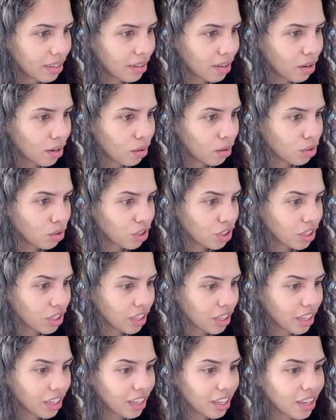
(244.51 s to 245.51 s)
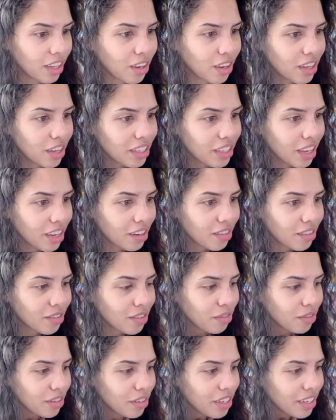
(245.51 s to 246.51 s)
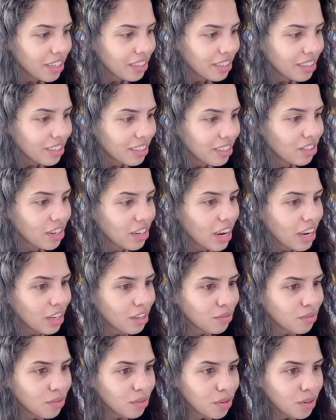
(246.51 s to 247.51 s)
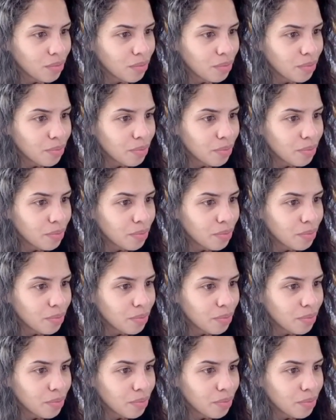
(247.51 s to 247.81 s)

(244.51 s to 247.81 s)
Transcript: Oh shit, he's out of the freaking dragon form.